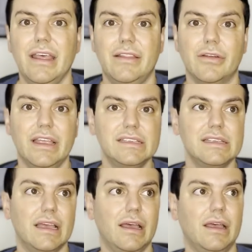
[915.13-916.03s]
There
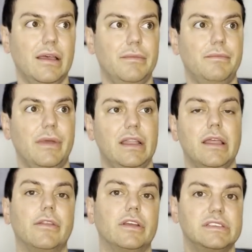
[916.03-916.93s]
is
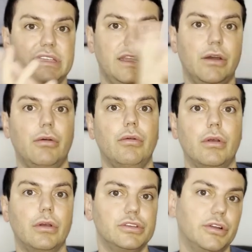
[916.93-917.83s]
another casino
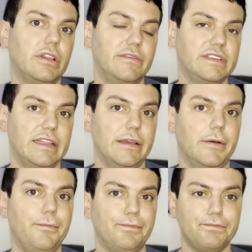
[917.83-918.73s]
closer to Clifton
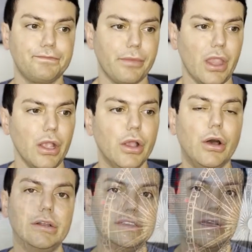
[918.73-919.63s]
Hill called